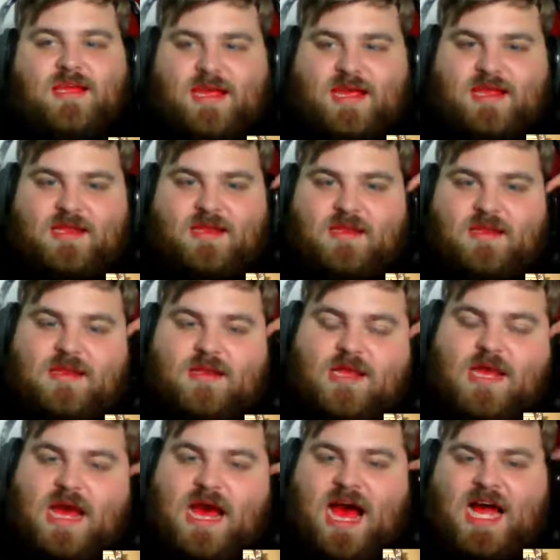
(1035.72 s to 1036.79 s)
and
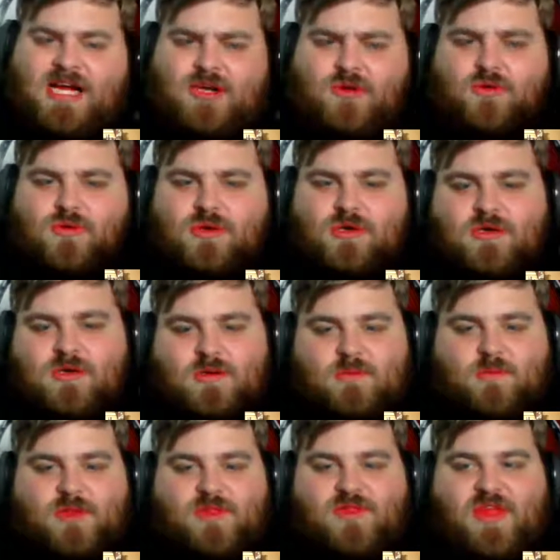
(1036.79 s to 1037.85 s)
I grew up
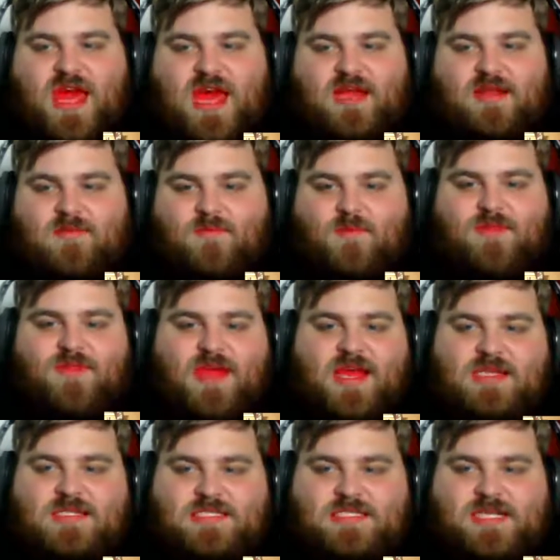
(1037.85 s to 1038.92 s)
with that
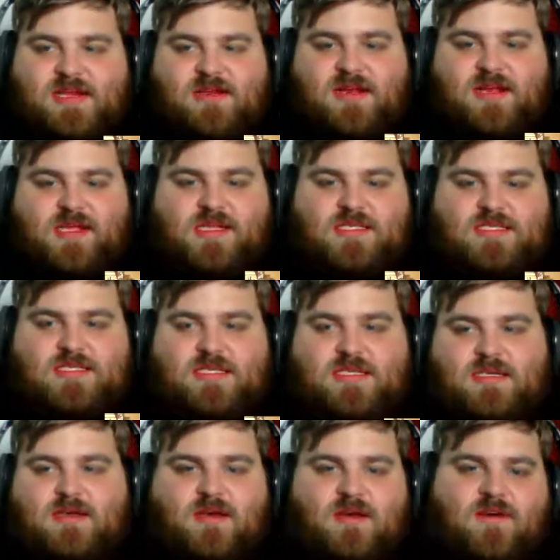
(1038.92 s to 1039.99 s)
series
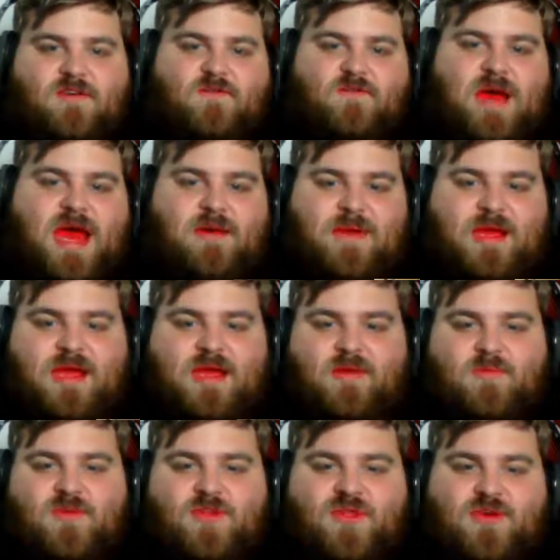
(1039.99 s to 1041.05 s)
of Batman
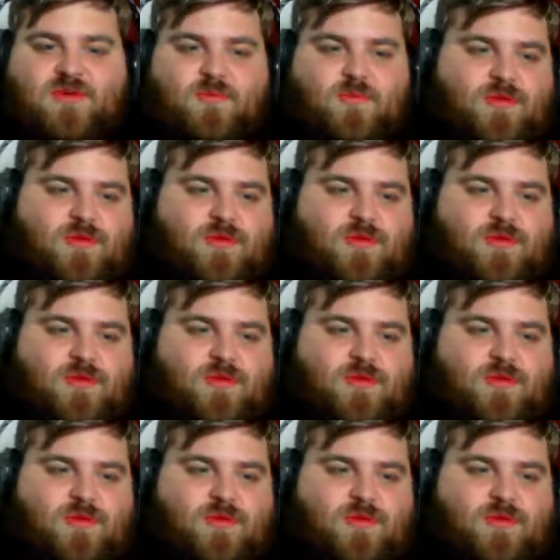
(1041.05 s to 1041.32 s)
with the